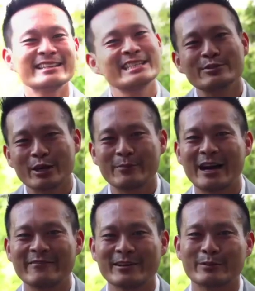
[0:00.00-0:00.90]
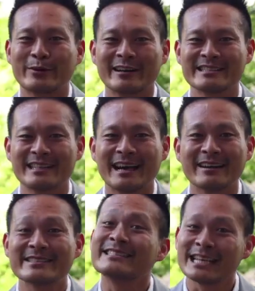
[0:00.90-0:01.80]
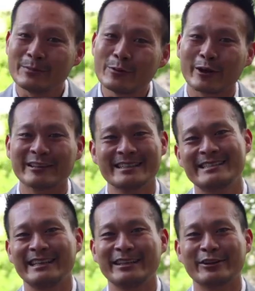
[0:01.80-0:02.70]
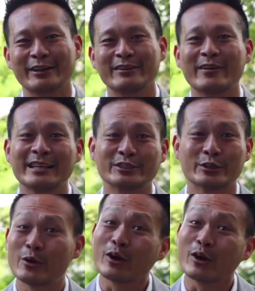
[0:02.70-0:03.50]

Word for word: This is one of my favorite parts of the house. Tell me where in the city you're gonna find your